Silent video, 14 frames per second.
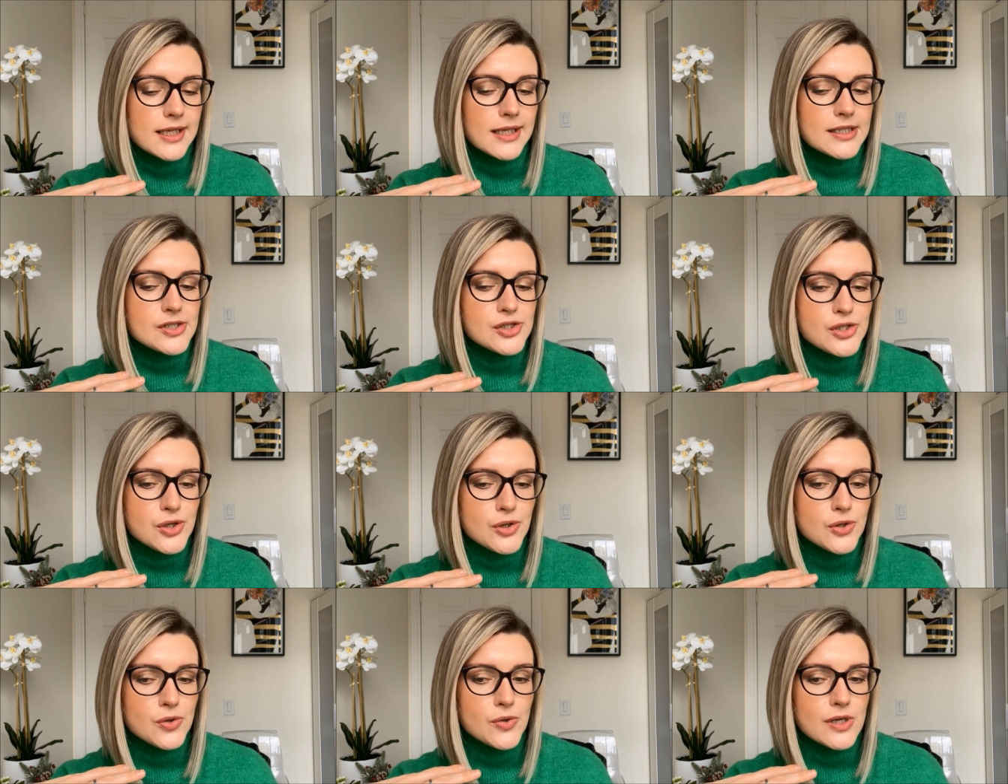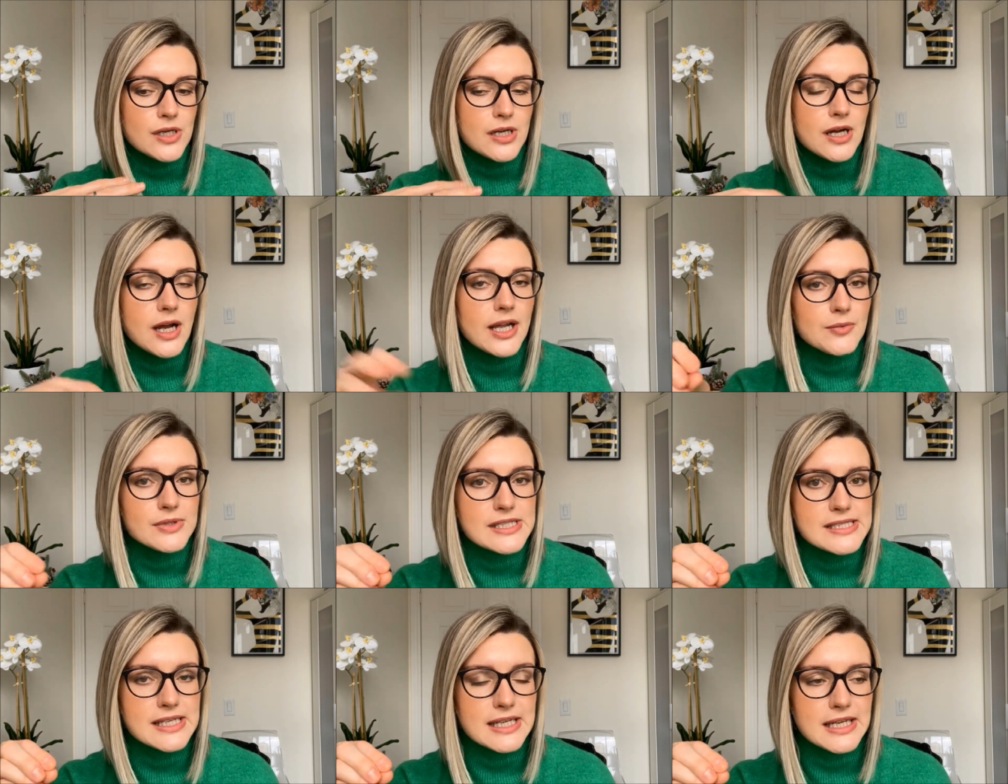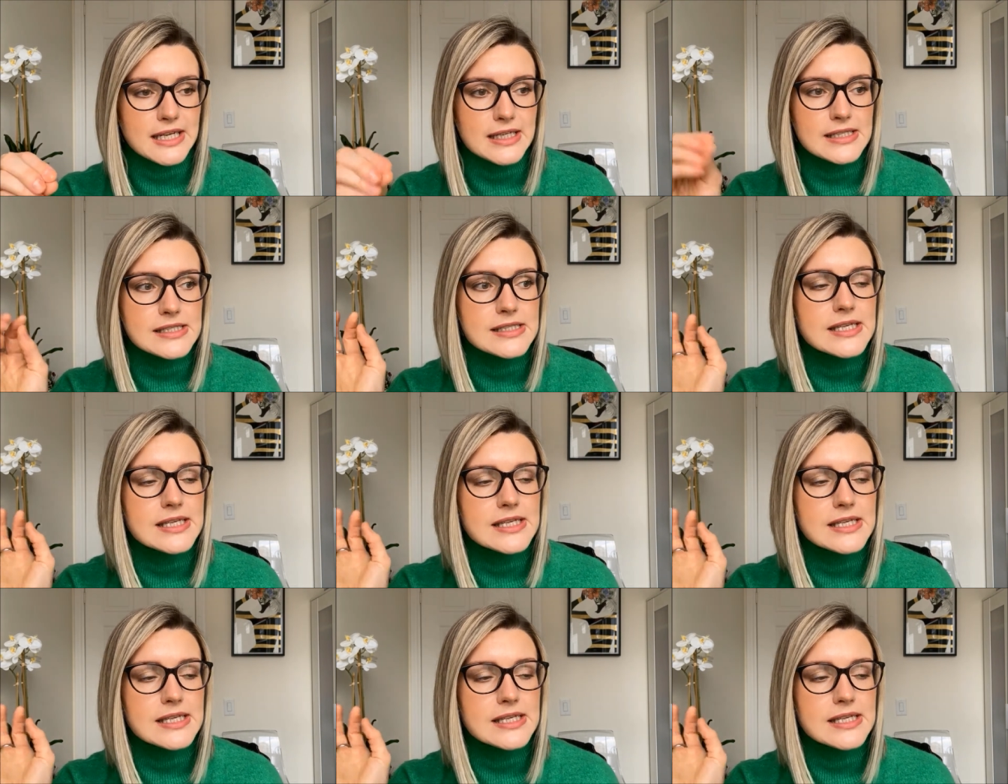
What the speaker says: So I would say